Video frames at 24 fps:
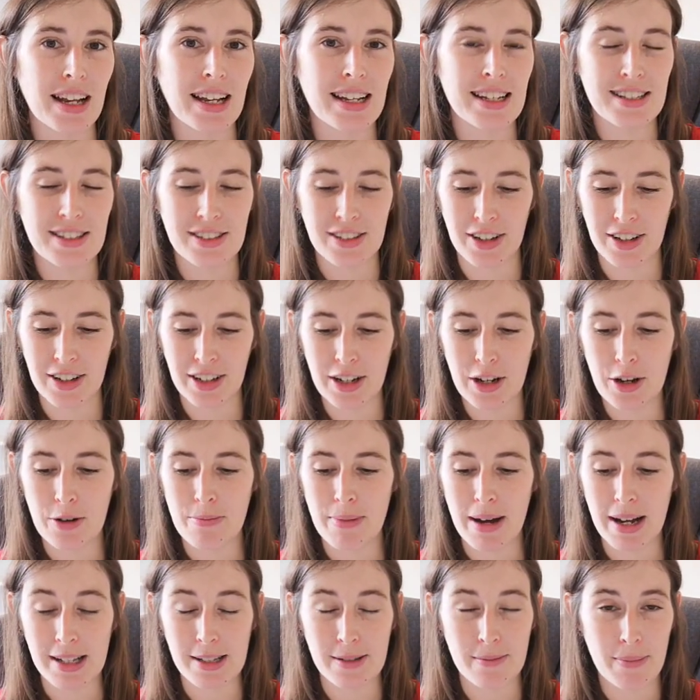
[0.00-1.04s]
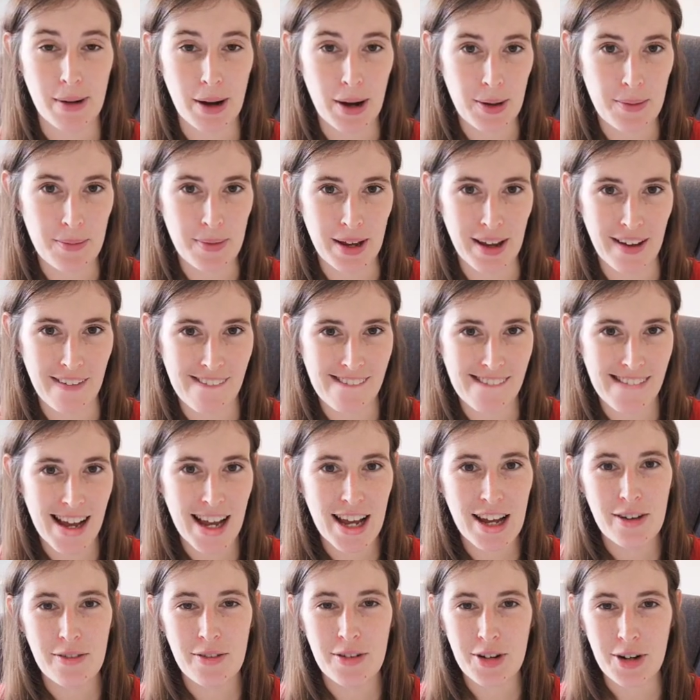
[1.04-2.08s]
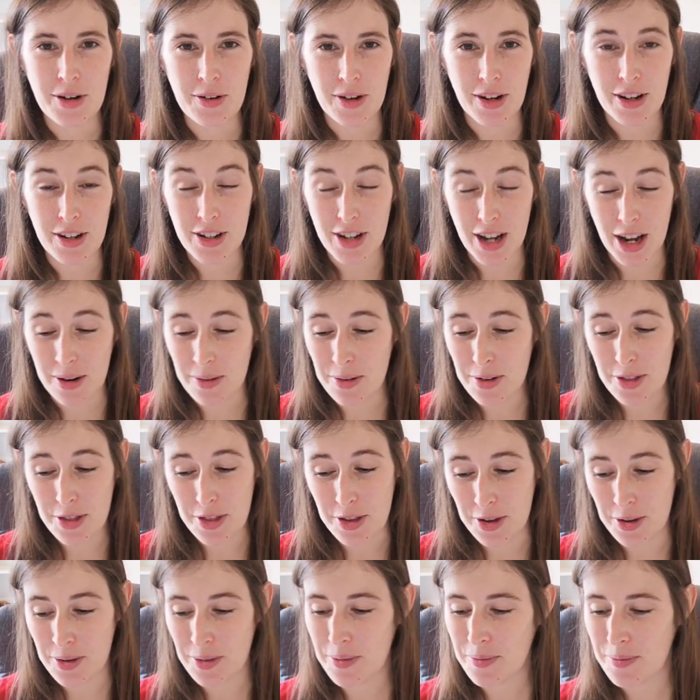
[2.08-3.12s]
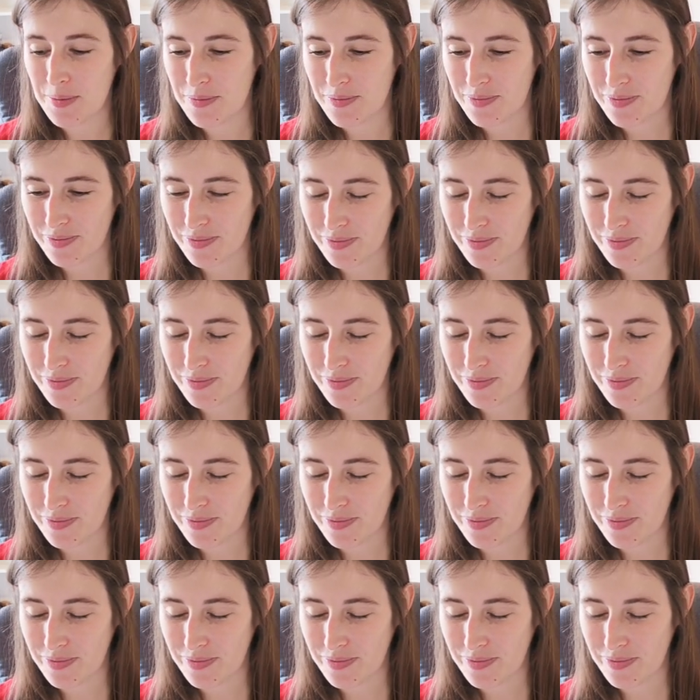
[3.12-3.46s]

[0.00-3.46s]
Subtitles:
and it's certainly come back to bite me, which I'm going to share with you.